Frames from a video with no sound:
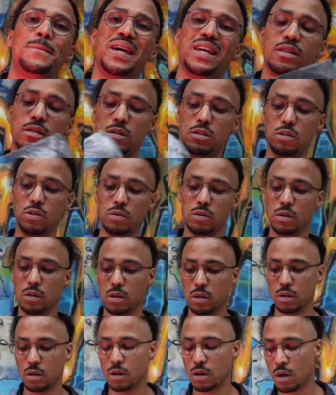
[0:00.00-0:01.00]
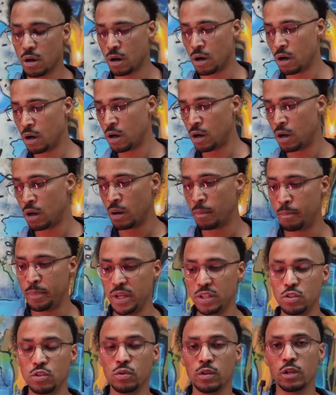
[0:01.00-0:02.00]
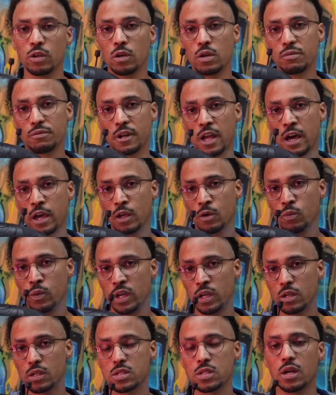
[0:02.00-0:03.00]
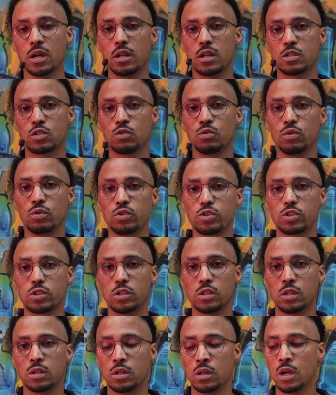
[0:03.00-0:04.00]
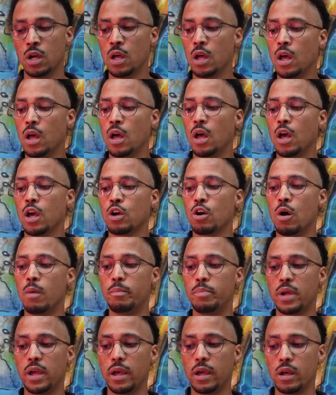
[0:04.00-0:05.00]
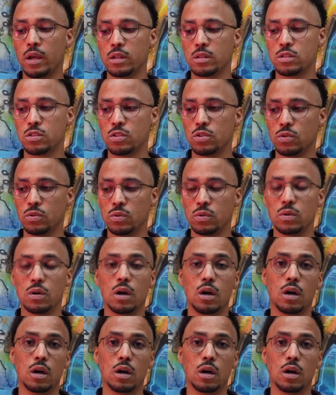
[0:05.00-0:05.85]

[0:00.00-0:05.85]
PID tuning. Um, PID tuning on a flying wing is not as crucial compared to